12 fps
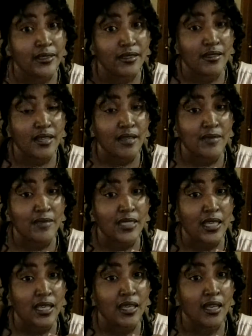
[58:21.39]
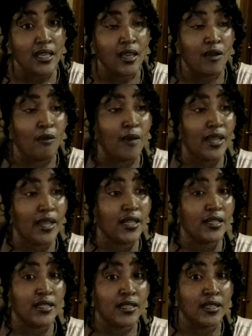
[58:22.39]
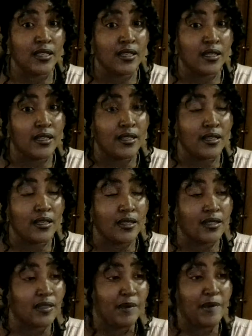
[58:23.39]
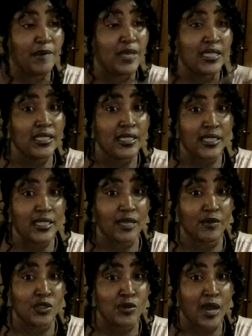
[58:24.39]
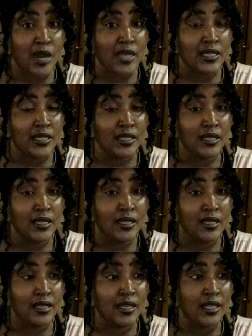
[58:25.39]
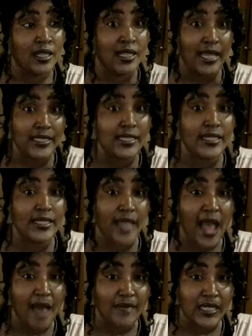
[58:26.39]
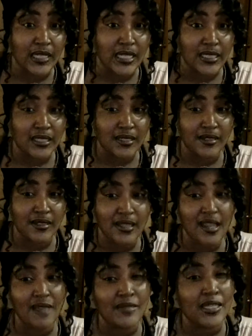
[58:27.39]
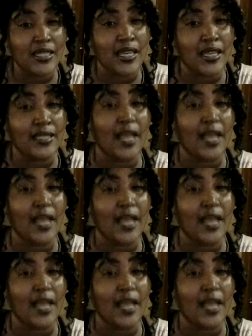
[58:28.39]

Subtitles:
You see what I'm saying? When the people that sent it was trying to lessen your happiness. You see what I'm saying?